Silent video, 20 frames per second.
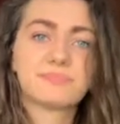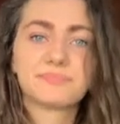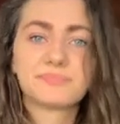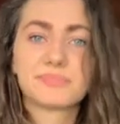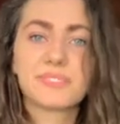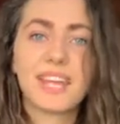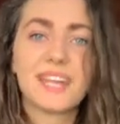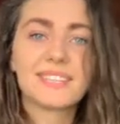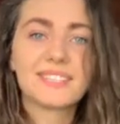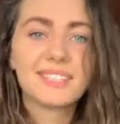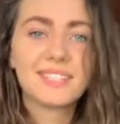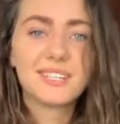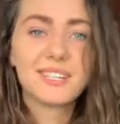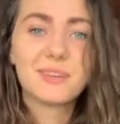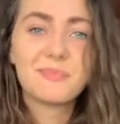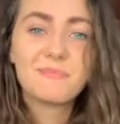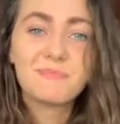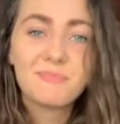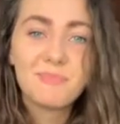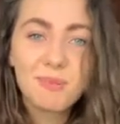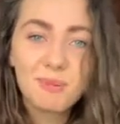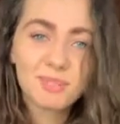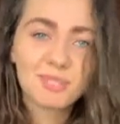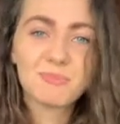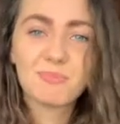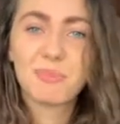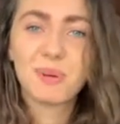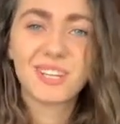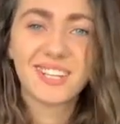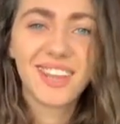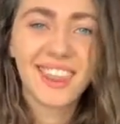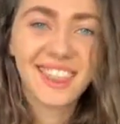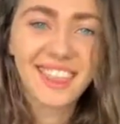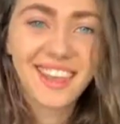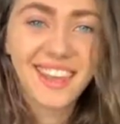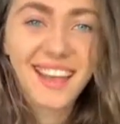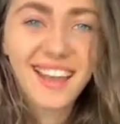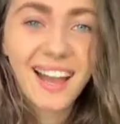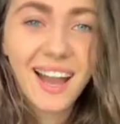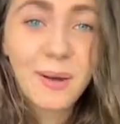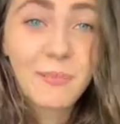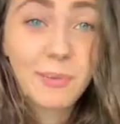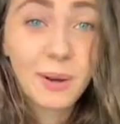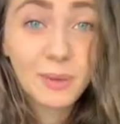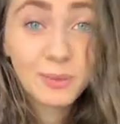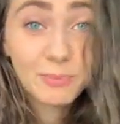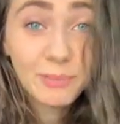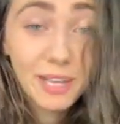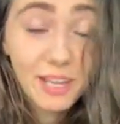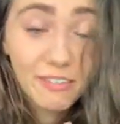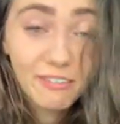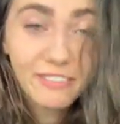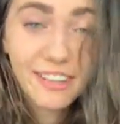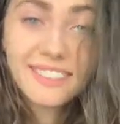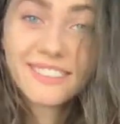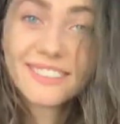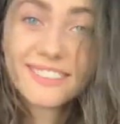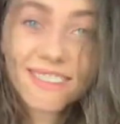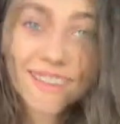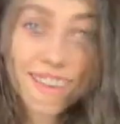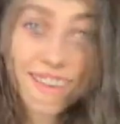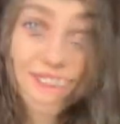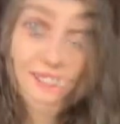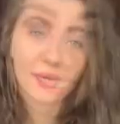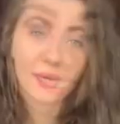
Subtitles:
That's the most important thing about being flight attendant.